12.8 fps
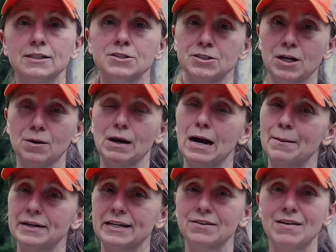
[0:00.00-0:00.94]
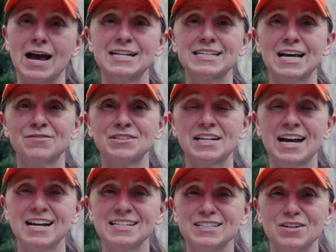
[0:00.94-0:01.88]
So I'm gonna give as
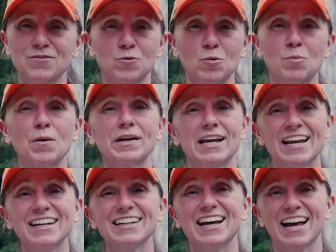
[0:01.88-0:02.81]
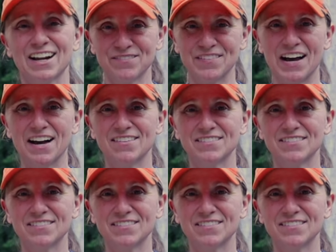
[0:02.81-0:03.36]
advertised a four point eight out of five.